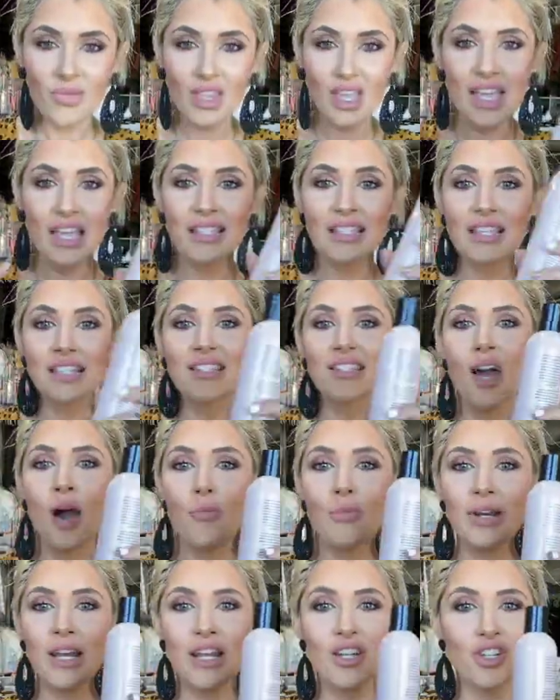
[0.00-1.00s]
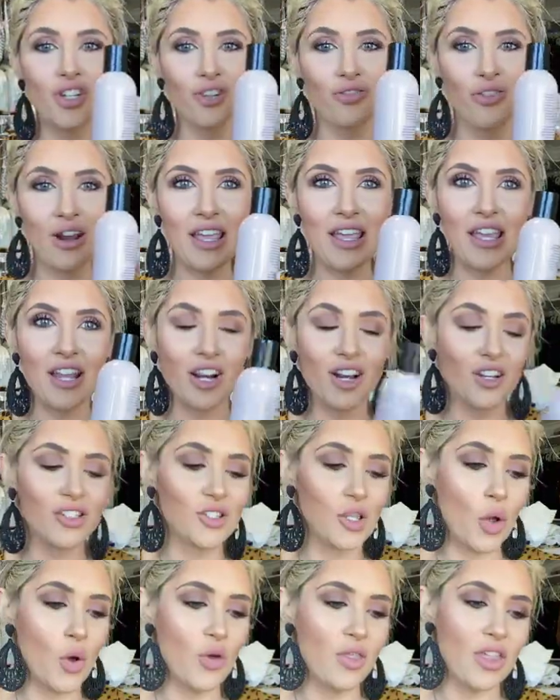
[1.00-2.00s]
is this combination right here.
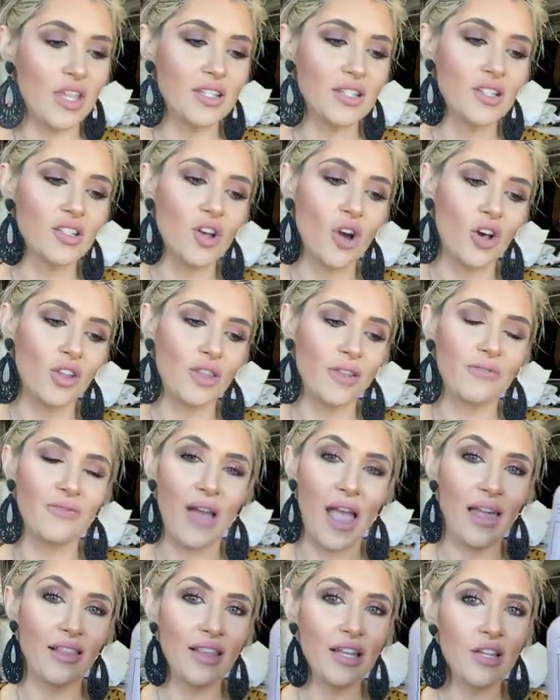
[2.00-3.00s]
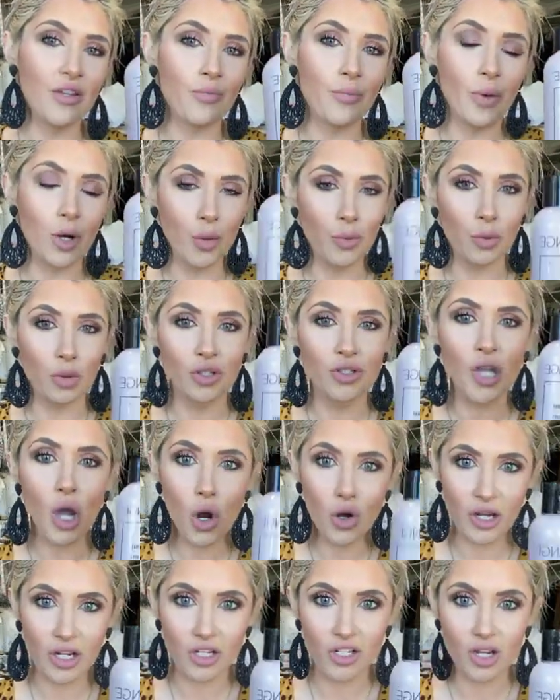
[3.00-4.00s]
So this is called the Violet Purple
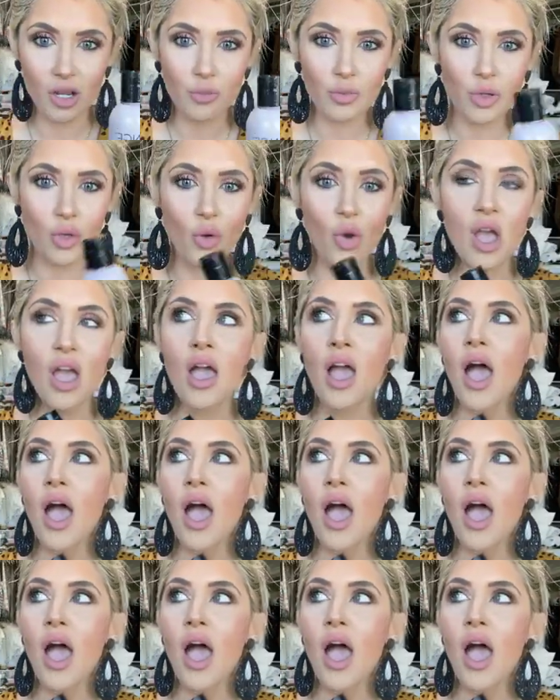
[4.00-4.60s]
Toning Shampoo.